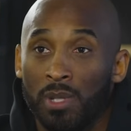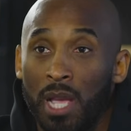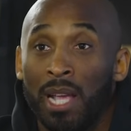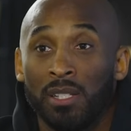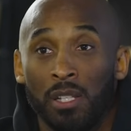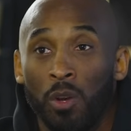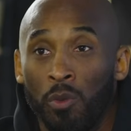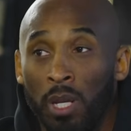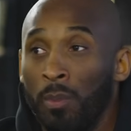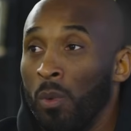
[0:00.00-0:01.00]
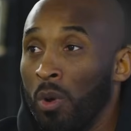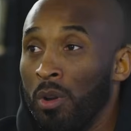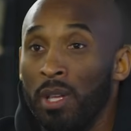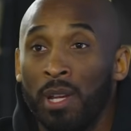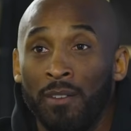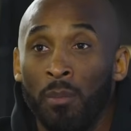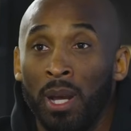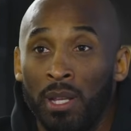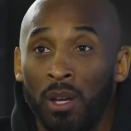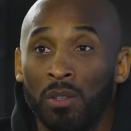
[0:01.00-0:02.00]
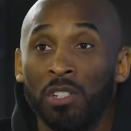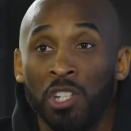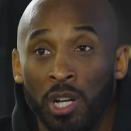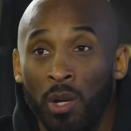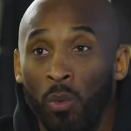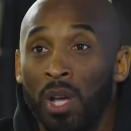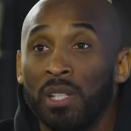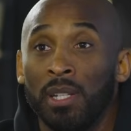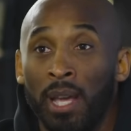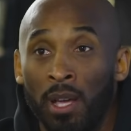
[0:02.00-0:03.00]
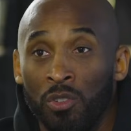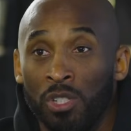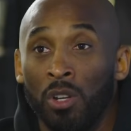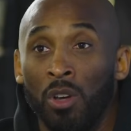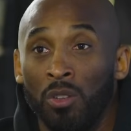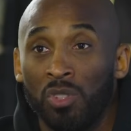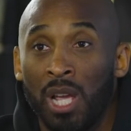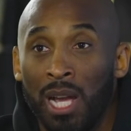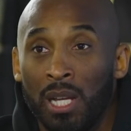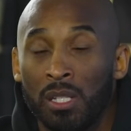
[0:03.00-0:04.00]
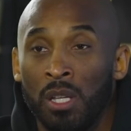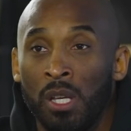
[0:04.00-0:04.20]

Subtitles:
as did Kareem and Worthy and everybody else, and Jerry West and Elgin and all those guys.